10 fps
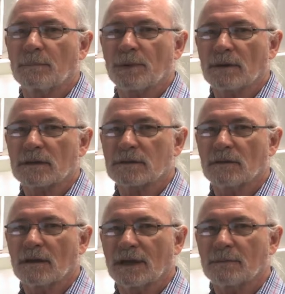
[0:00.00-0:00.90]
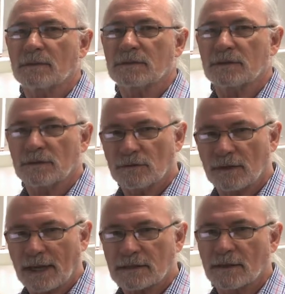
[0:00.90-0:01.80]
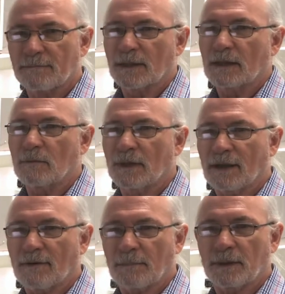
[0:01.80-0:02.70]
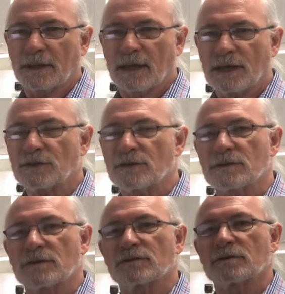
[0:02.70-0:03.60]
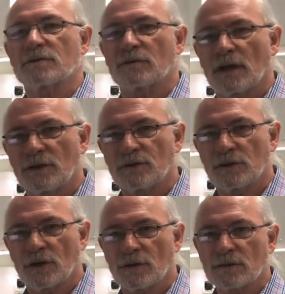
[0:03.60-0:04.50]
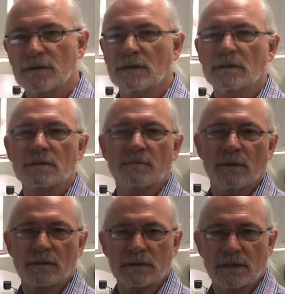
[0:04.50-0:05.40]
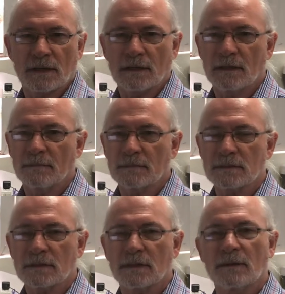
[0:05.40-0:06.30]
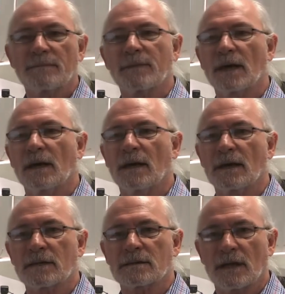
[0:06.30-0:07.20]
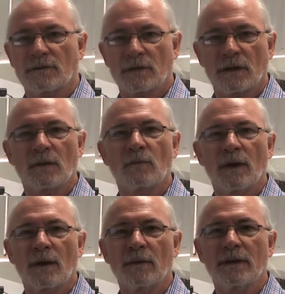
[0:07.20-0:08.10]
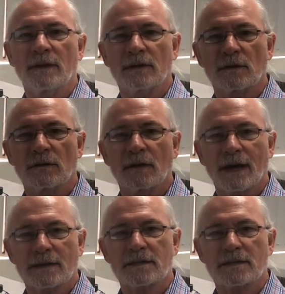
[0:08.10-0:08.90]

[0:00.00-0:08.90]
products are not able to do that. We have applications such as trade shows, sports stadiums, etc., where we need to